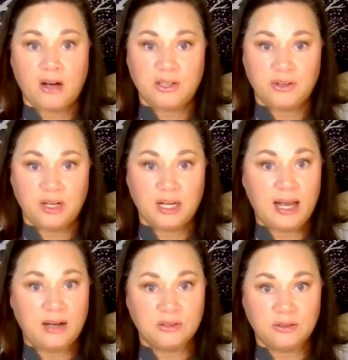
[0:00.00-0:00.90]
Arcturian
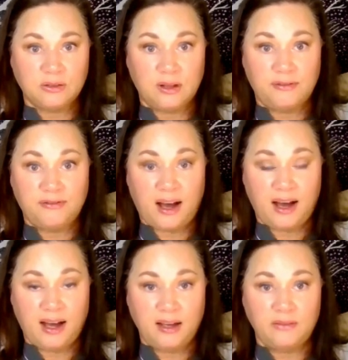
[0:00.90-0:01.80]
Council of
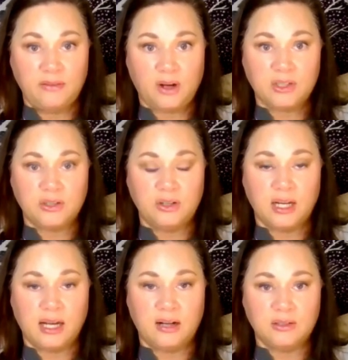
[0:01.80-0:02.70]
5. The
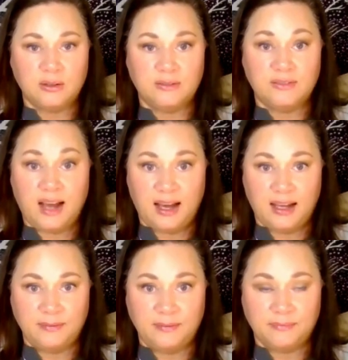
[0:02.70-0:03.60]
Arcturian Council of
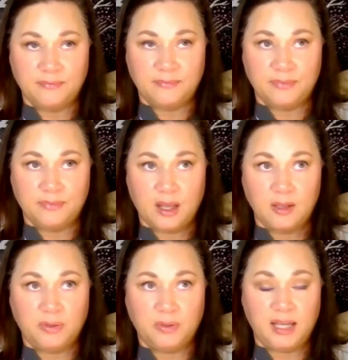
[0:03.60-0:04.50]
9.
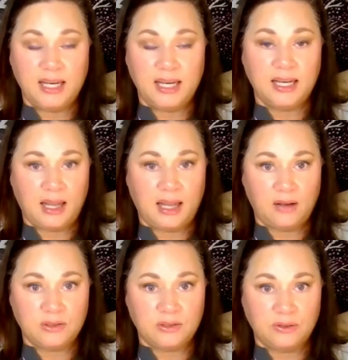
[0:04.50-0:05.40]
The Pleiadian High
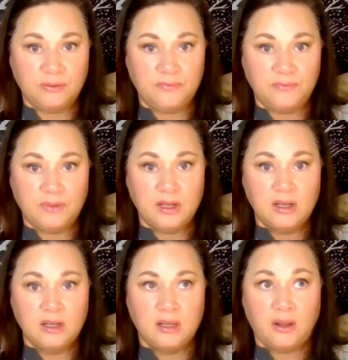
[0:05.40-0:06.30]
Council.
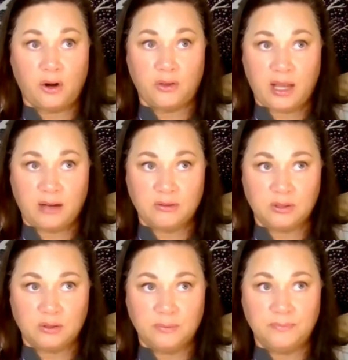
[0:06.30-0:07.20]
The Earth
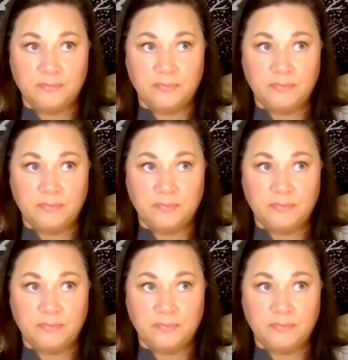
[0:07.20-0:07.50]
Council.